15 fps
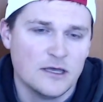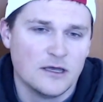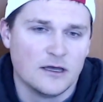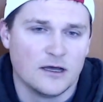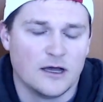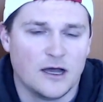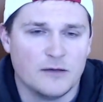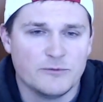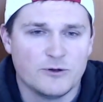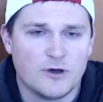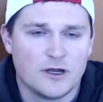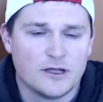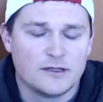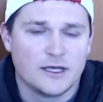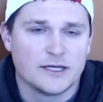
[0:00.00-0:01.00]
You
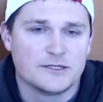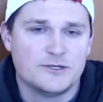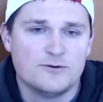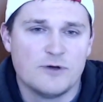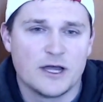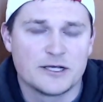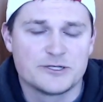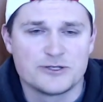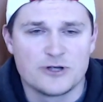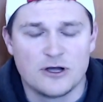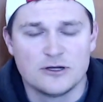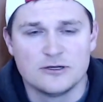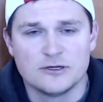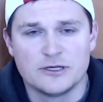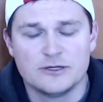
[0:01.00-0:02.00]
want it like a 2x
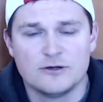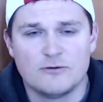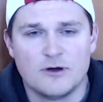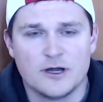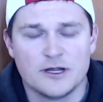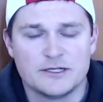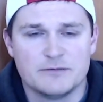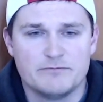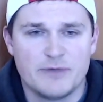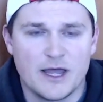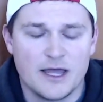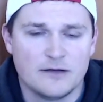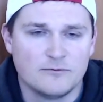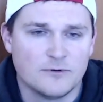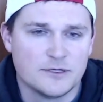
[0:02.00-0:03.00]
strong hook. You don't want it to bend.